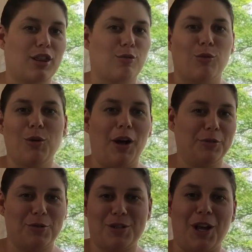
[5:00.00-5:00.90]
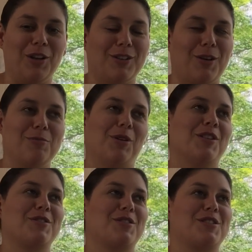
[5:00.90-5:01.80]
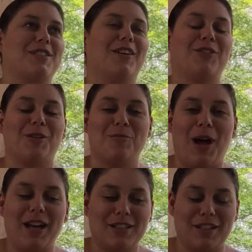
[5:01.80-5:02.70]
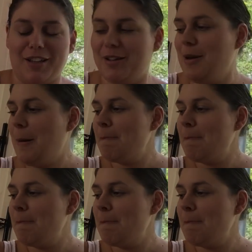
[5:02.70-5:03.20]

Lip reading: threw helter-skelter a bunch of stuff in a basket.